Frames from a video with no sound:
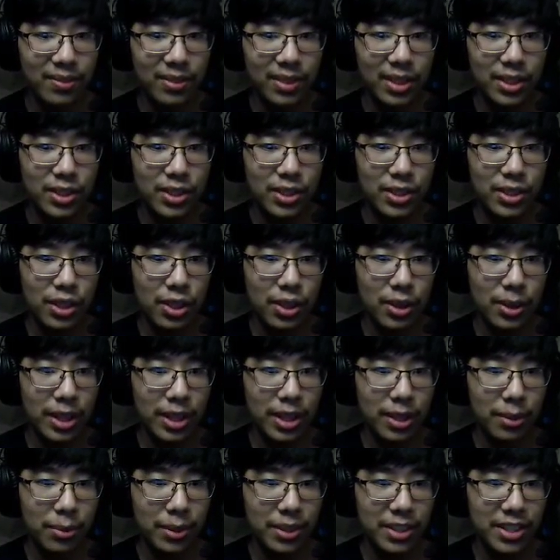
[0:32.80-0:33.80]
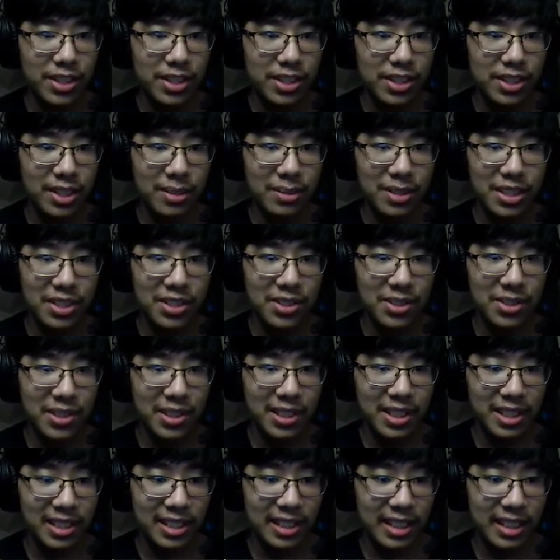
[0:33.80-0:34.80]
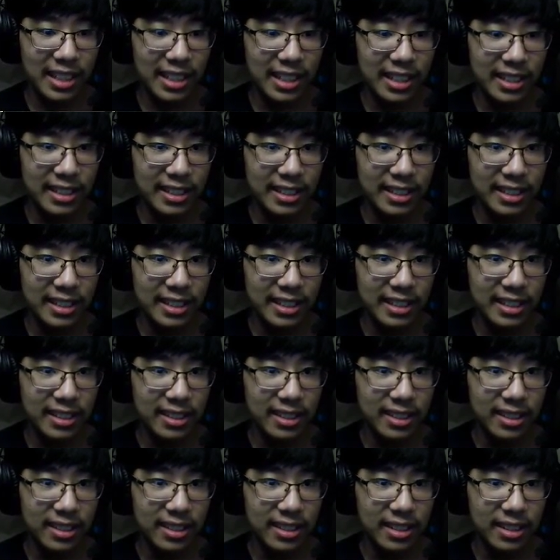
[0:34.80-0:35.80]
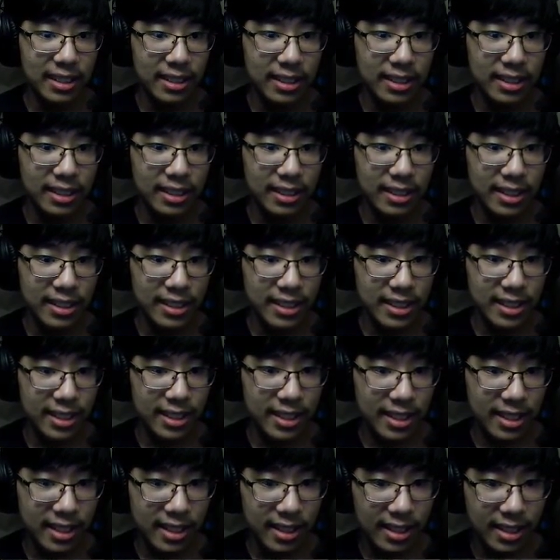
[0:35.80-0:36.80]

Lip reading: So we're just gonna be doing like this,